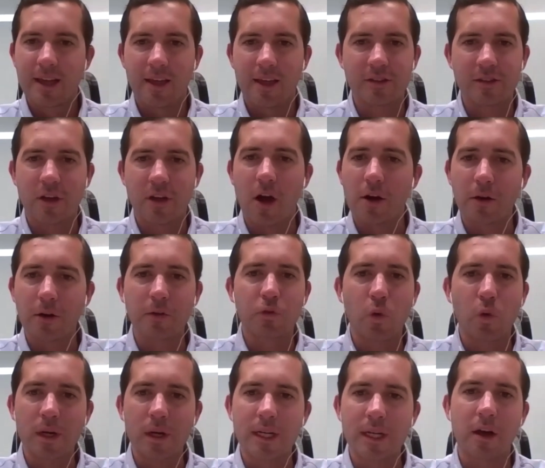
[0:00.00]
it's one hundred
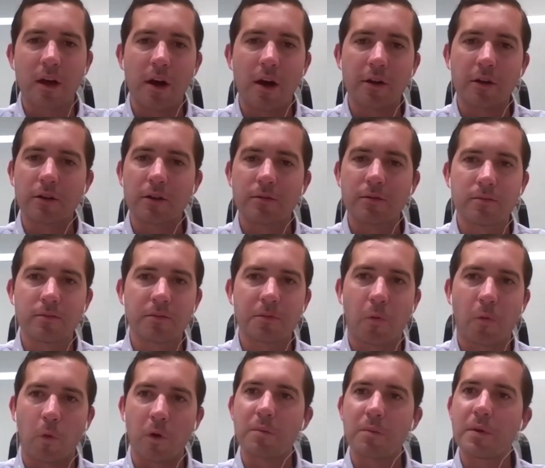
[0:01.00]
twenty to one hundred
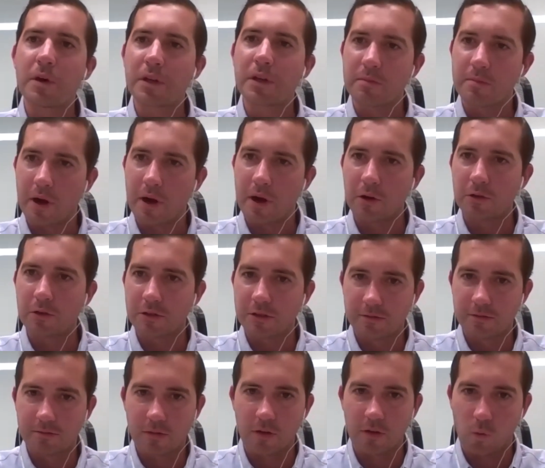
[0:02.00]
forty million
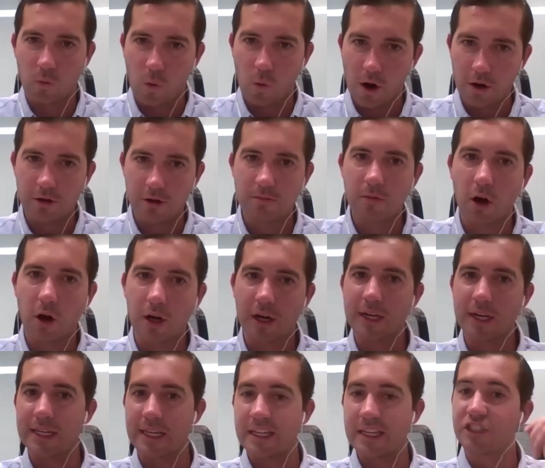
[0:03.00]
barrels of water are
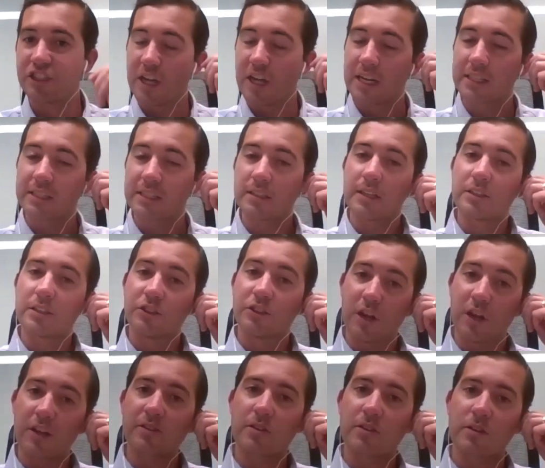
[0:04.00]
getting injected
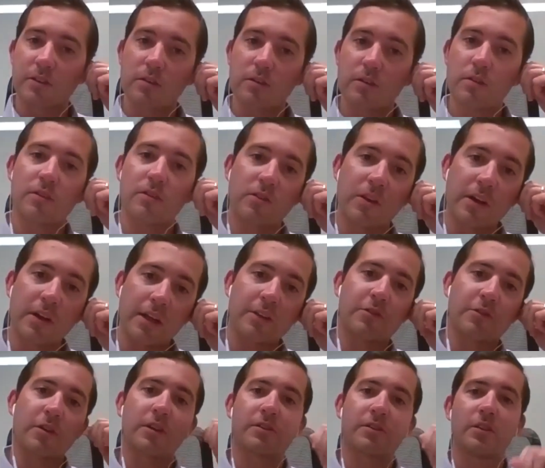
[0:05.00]
just into the San
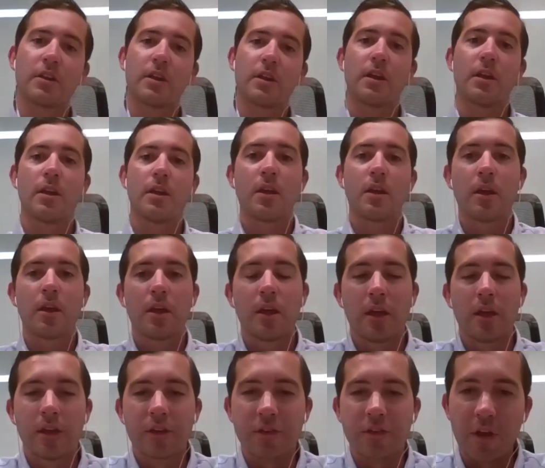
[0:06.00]
Andreas.
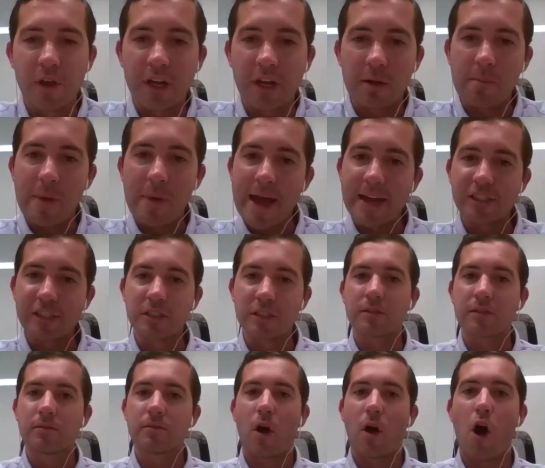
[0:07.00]
So you can
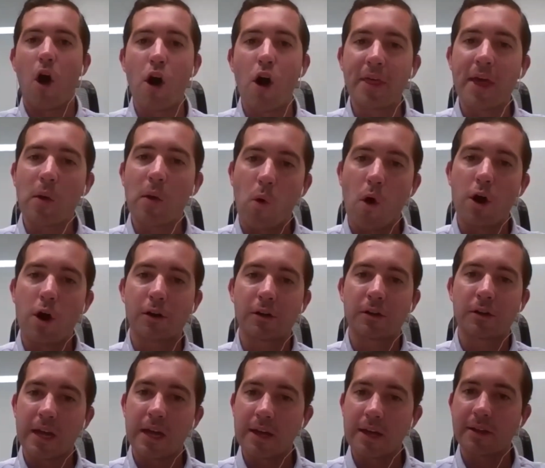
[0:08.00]
imagine all that water
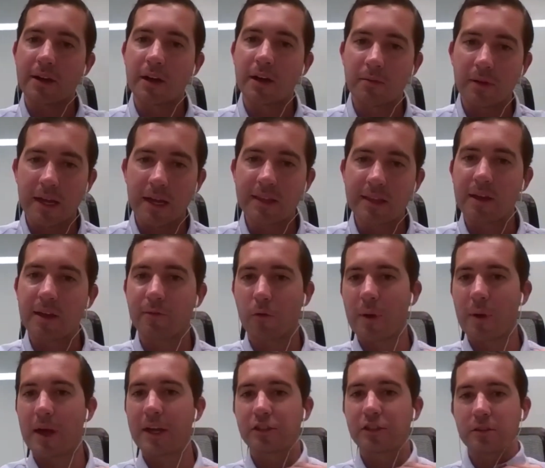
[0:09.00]
down there in that
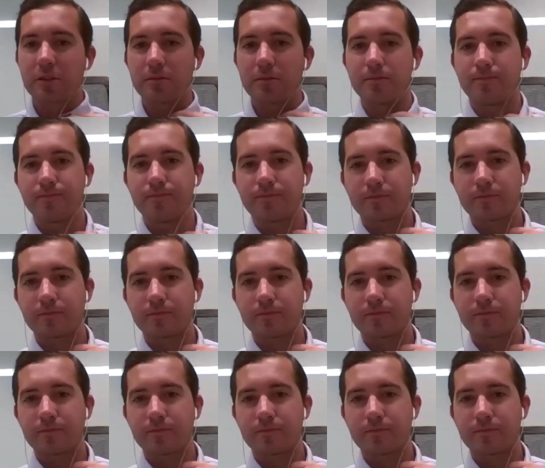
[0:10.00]
formation.